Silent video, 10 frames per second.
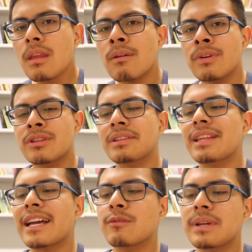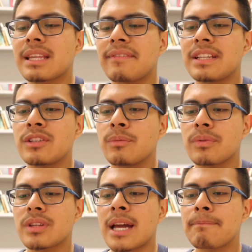versus last week's
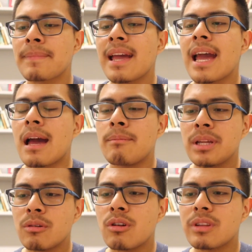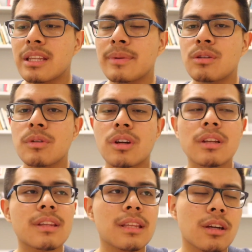72%. And Beetlejuice has been doing
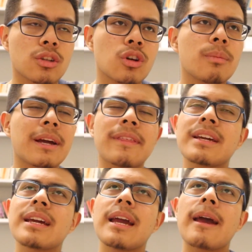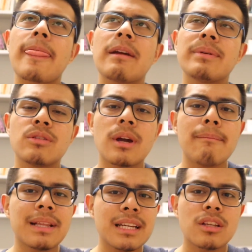good since October. I think they've been doing $1
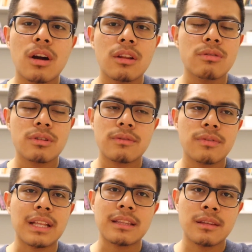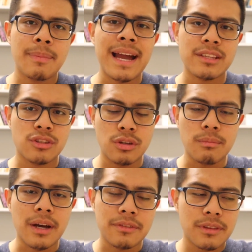million for like the past 2
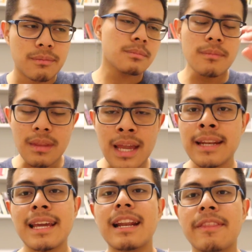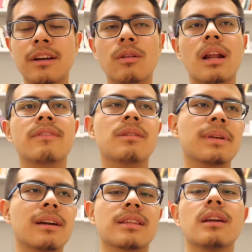months. And again, I think a lot of it is
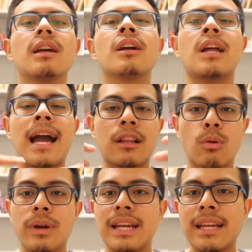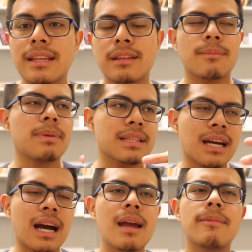because Halloween is a big
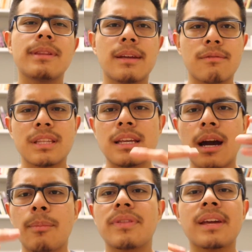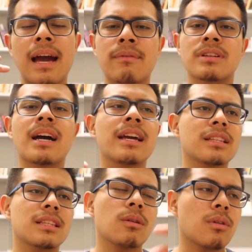time and they really up the
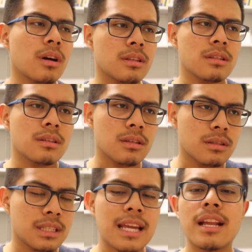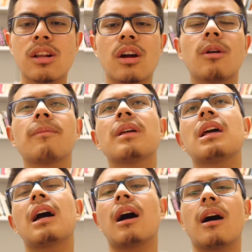advertising. They were on the Today Show
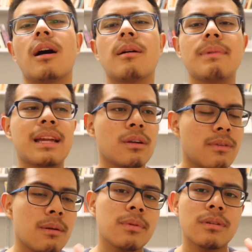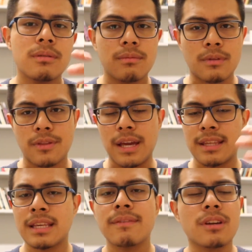in November with
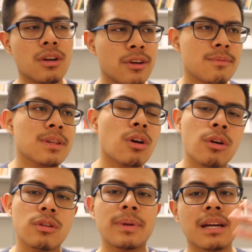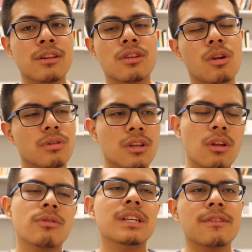Thanksgiving, Christmas. Also because the show is
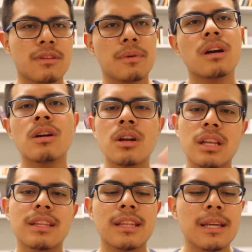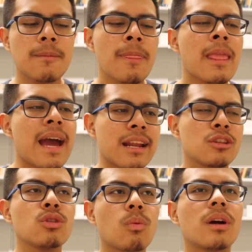closing, there's more urgency. And I
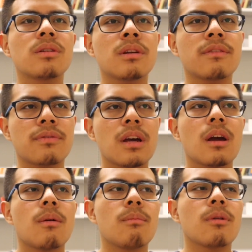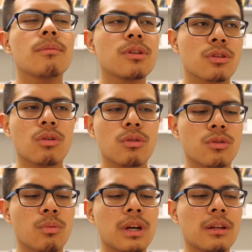do wonder if more
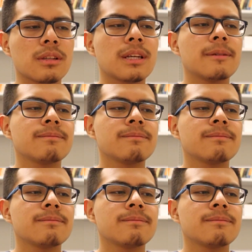musicals will